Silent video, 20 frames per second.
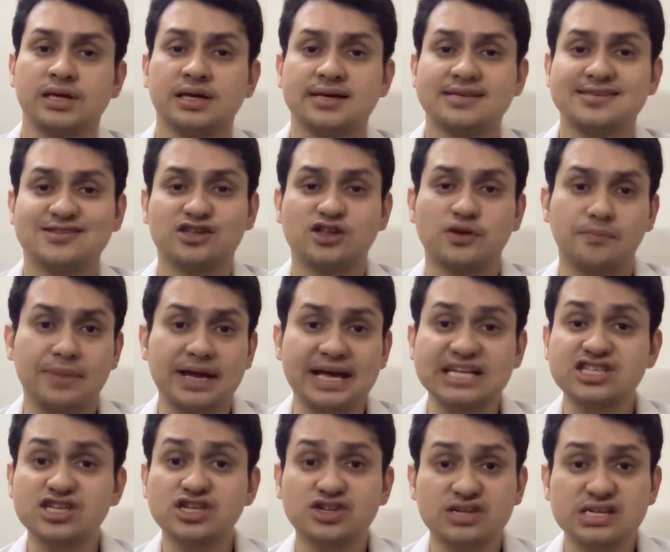So the
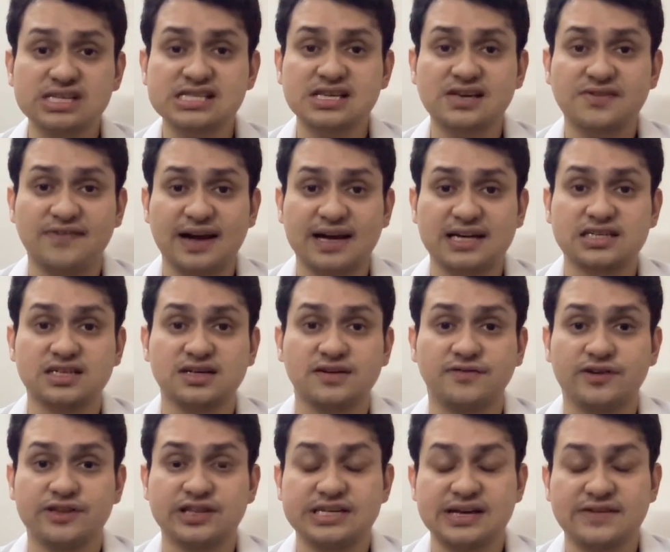major risk factor
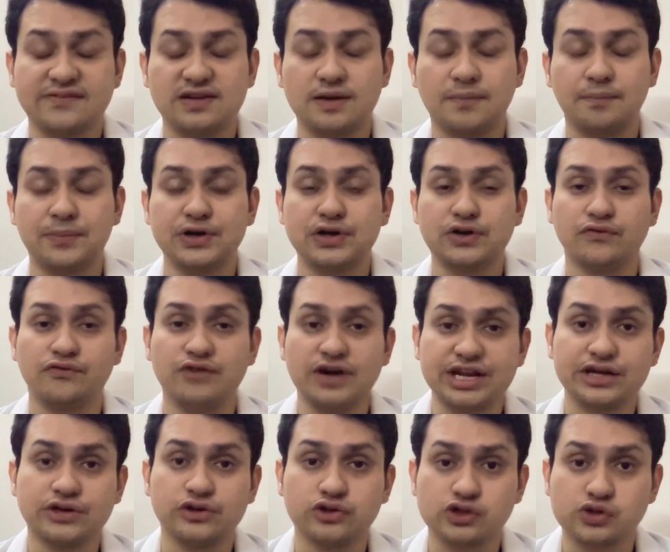for the development of
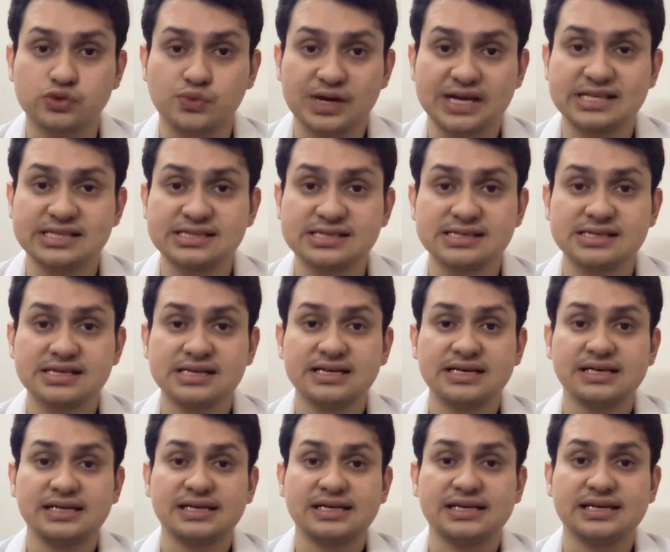varicose veins
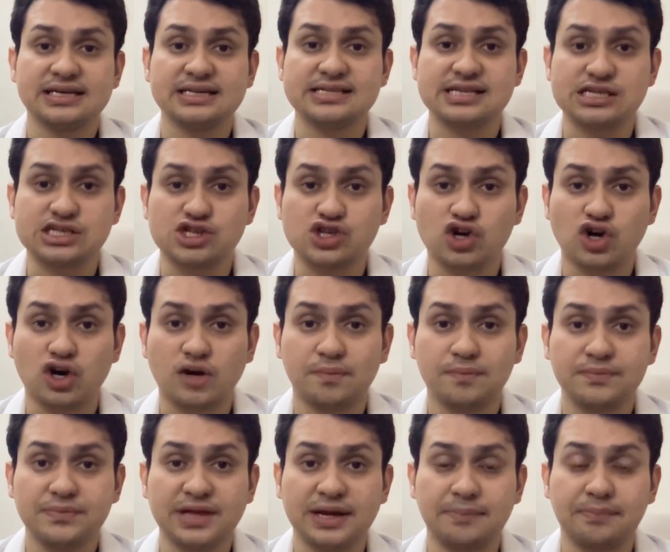is a
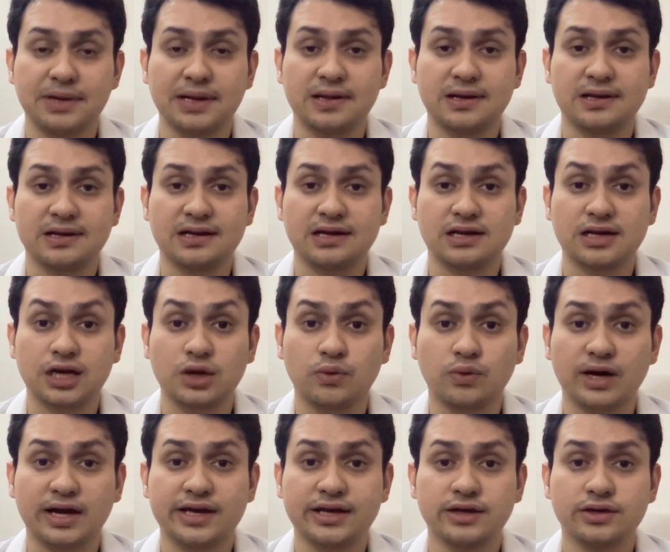job that may
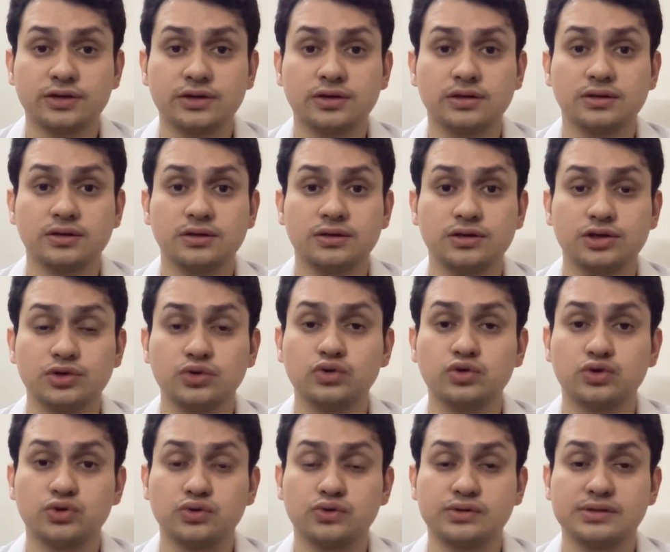require you
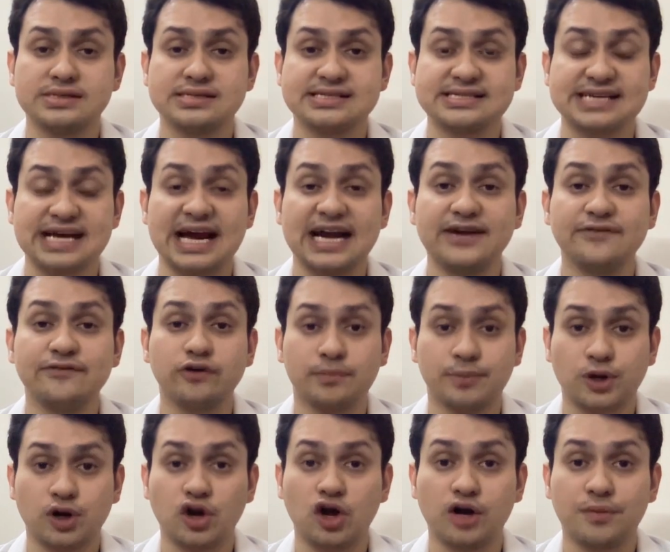to stand
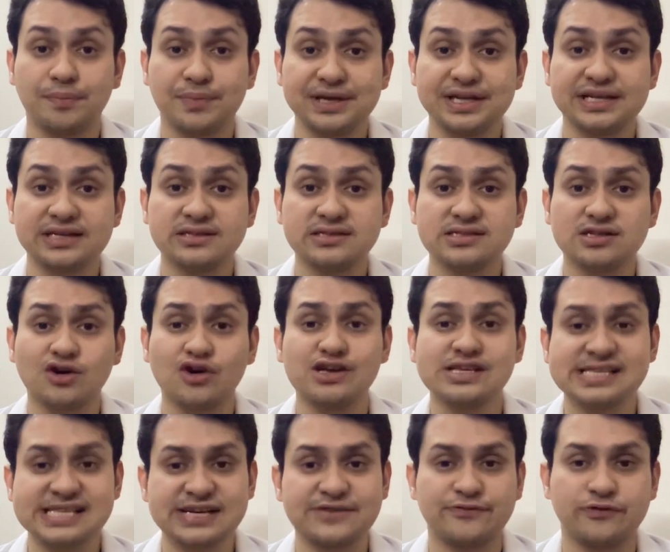prolonged periods or
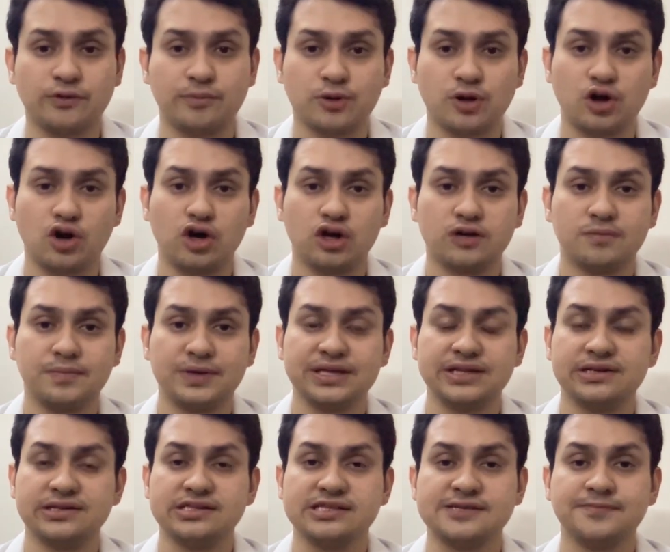sit for prolonged
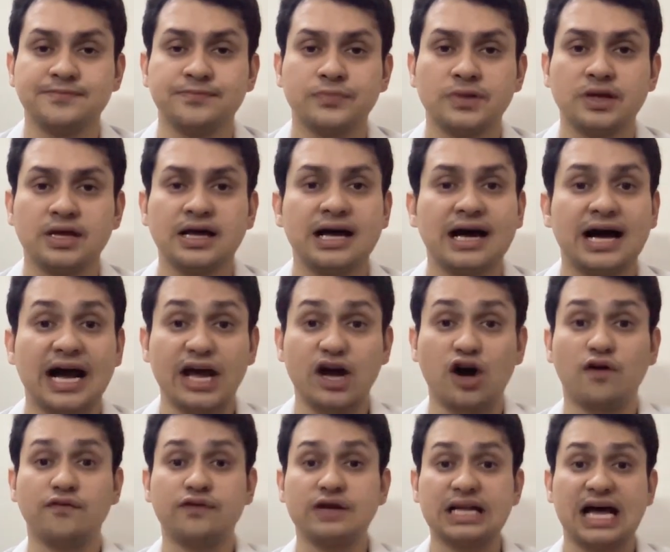periods. I
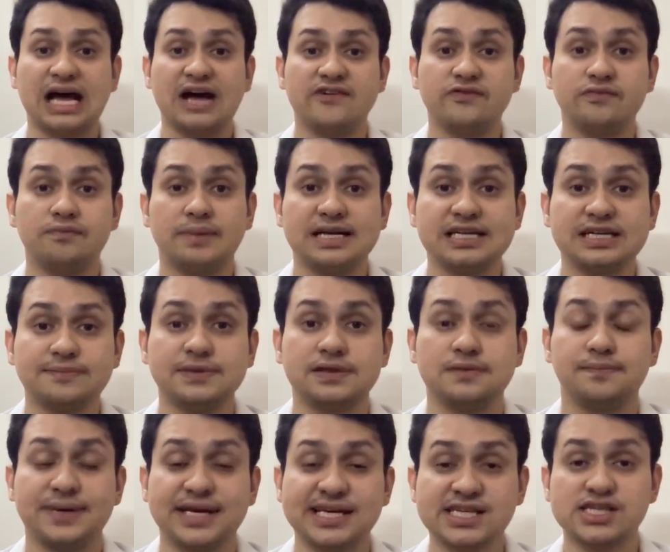often have multiple
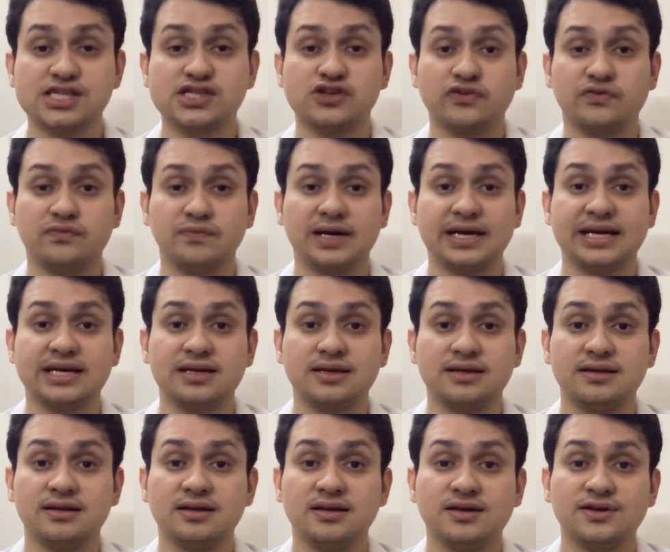patients of
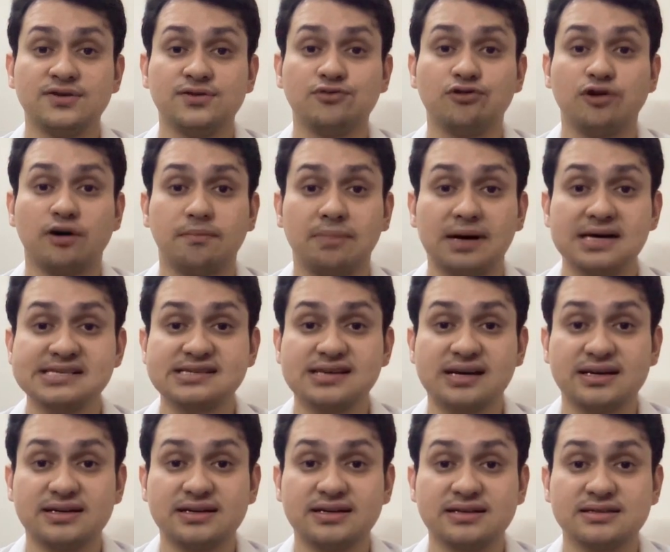mine who are bus
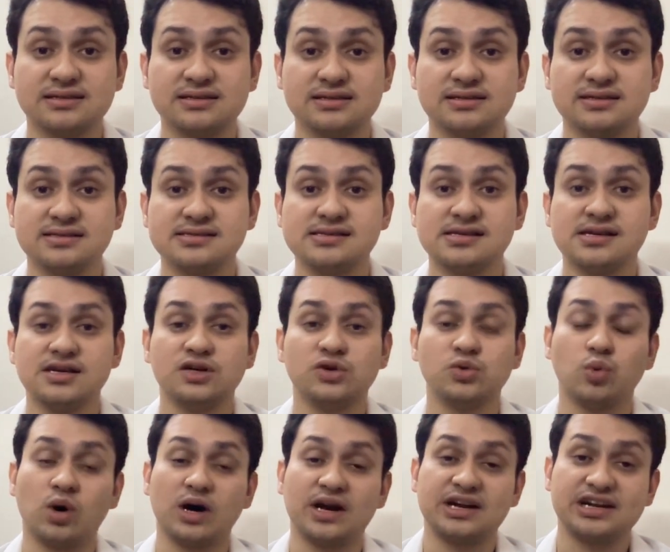conductors,
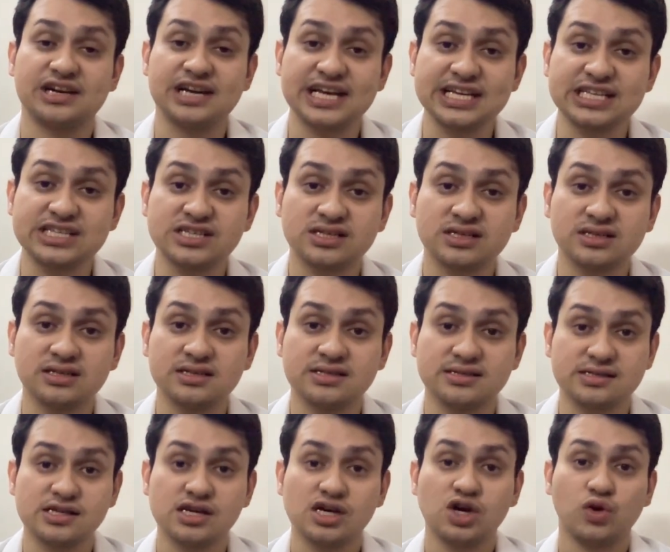who are
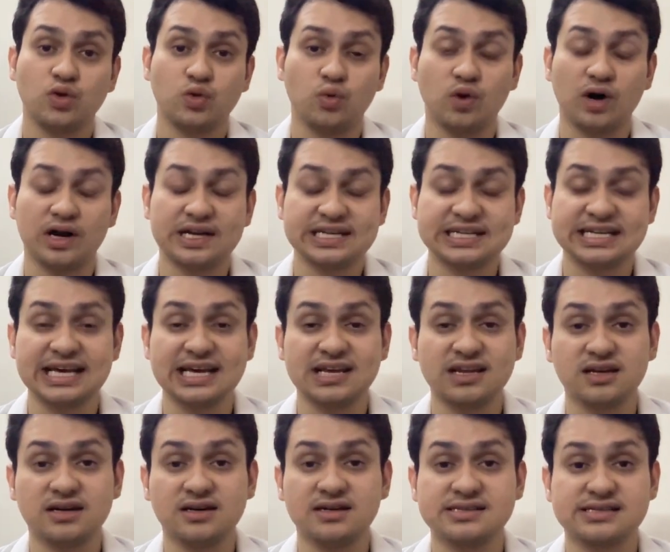teachers, who are
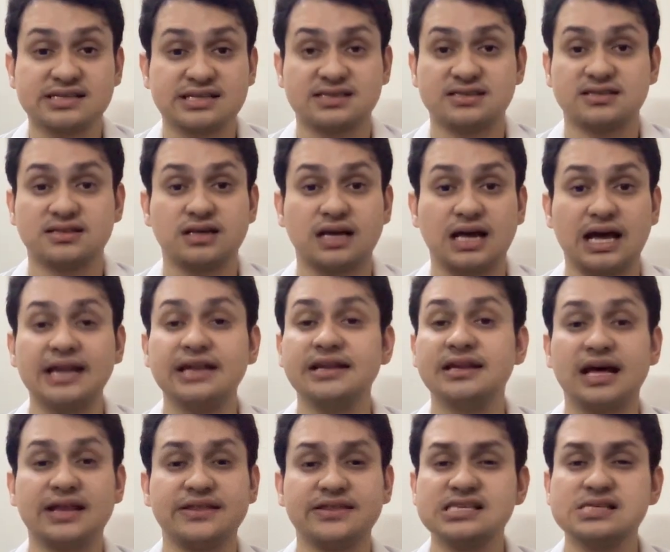tailors,
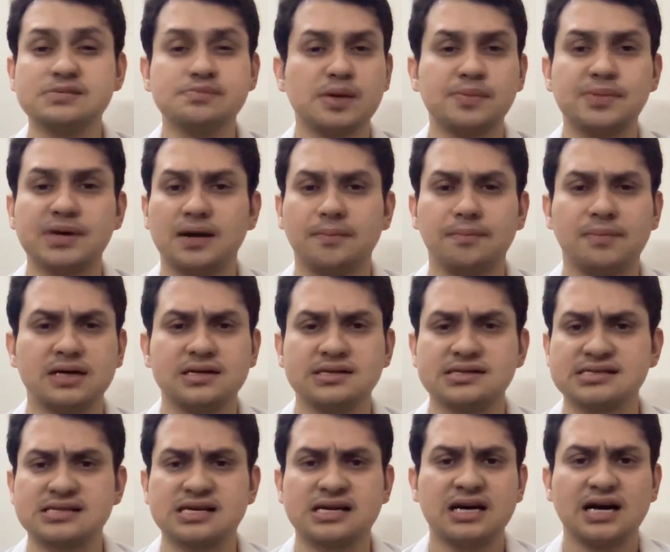and this may be
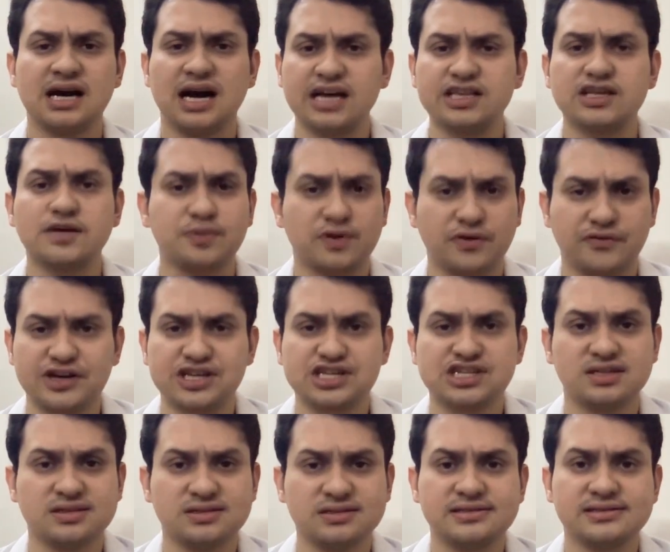amongst other
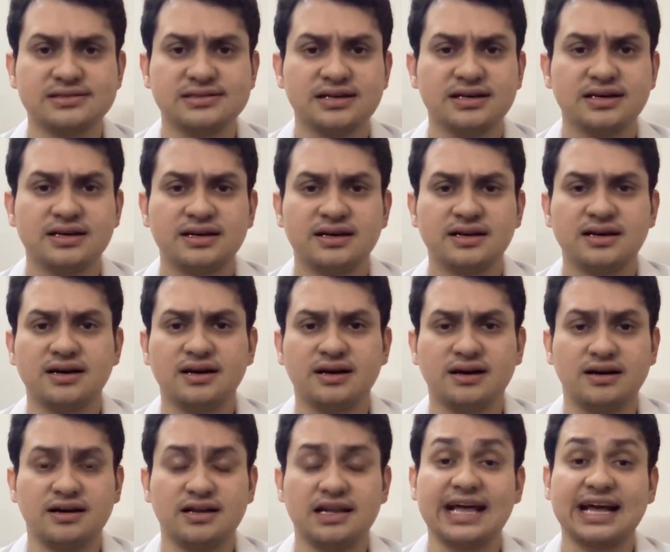professionals
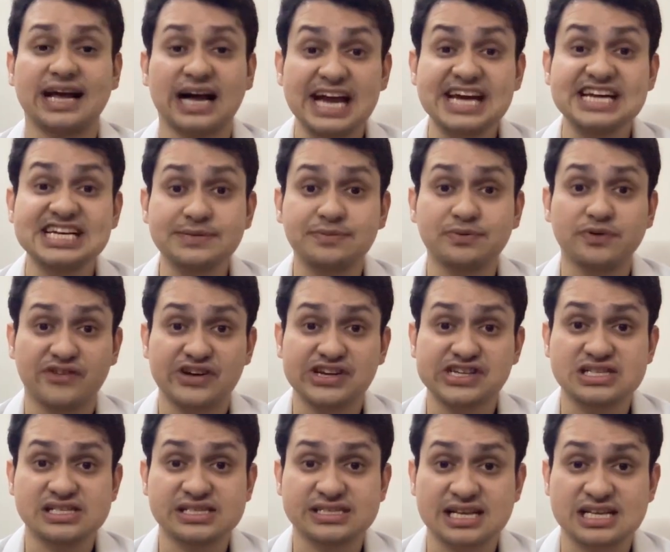like IT
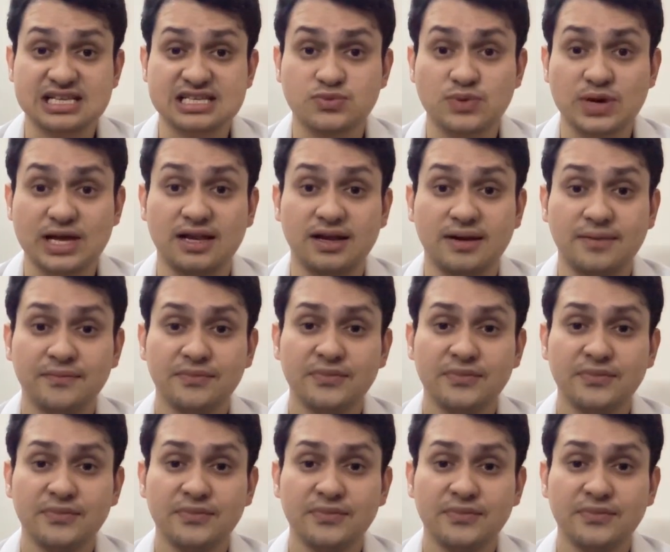professionals as well.